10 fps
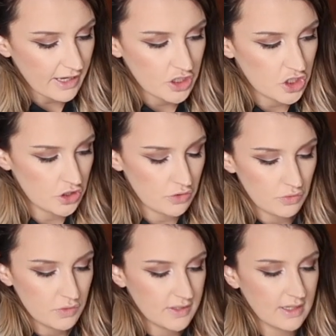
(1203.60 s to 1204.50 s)
like
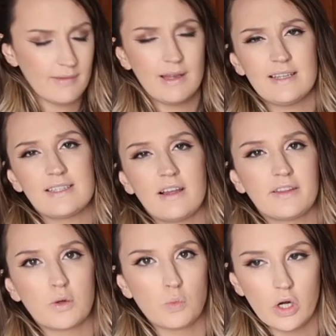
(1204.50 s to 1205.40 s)
shoes, and it's not
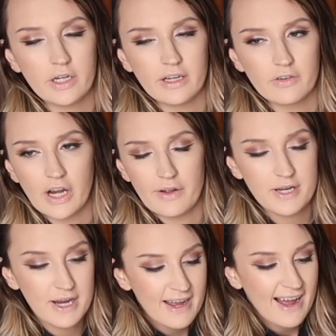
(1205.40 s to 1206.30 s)
like they're walking around.